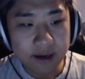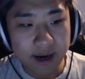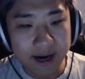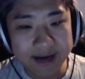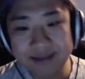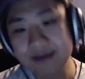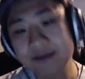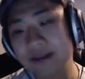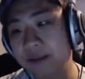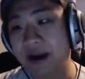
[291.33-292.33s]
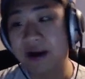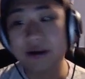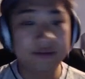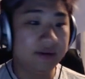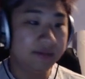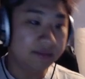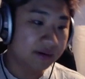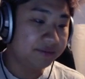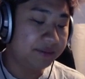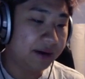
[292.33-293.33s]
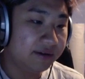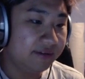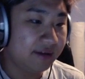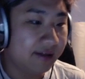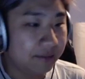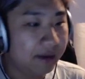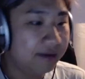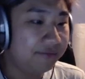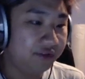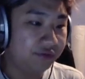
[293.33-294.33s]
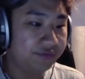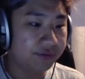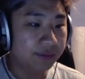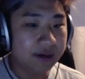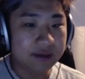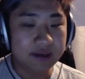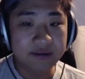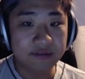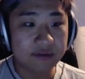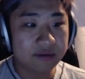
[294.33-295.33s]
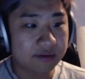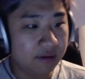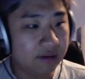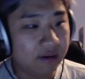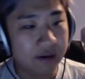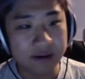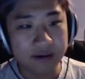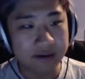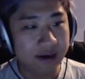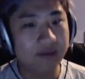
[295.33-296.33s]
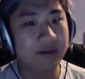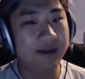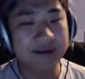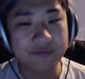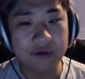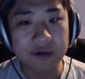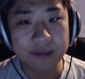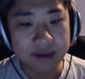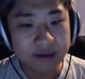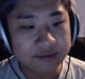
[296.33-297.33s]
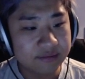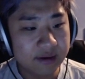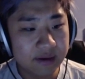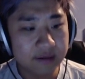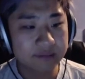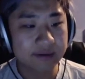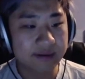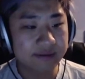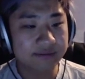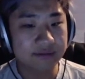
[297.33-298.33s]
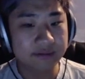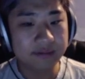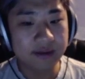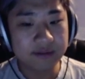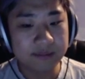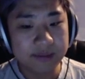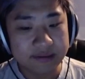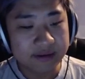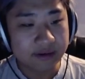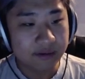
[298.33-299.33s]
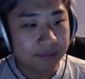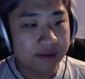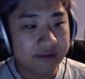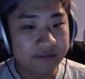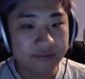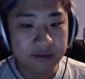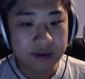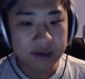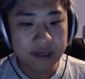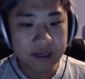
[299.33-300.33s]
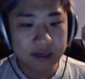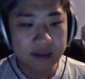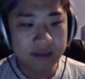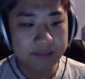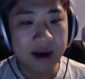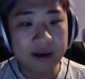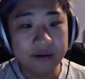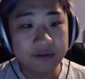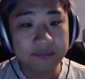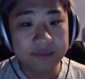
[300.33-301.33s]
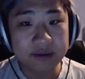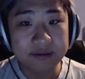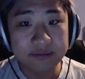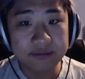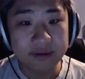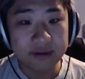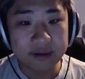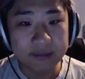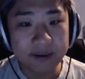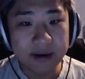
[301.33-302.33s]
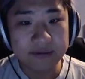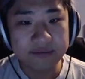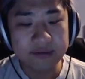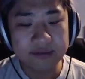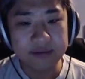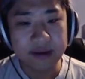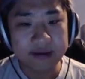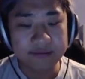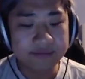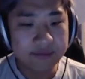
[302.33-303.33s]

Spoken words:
I didn't like Pyros anymore because Pyros is not like mana efficient for what it does on any form, I guess, right? So the other minions kind of replace Pyros because Pyros doesn't have,